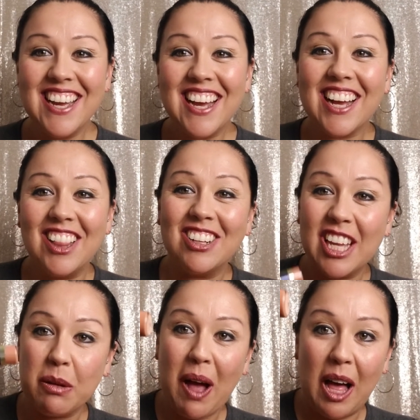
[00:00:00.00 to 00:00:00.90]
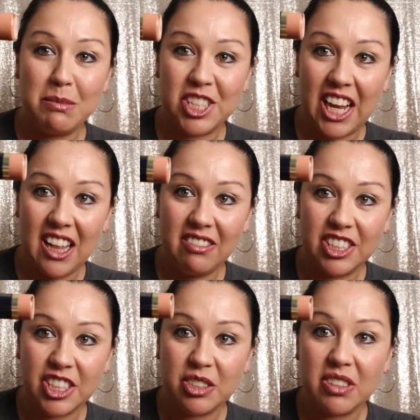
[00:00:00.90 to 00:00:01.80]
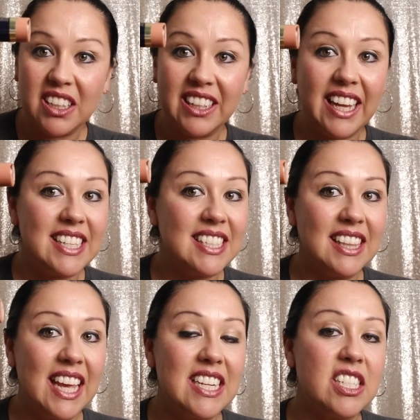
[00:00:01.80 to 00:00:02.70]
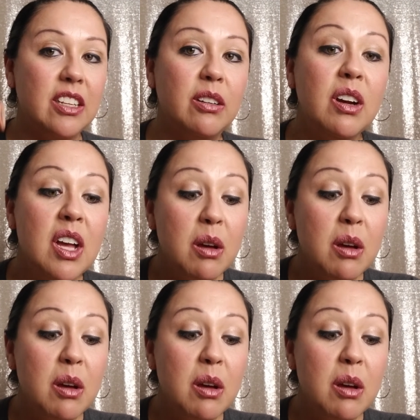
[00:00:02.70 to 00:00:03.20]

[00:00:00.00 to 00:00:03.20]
color like bombshell, which is really nice and light too.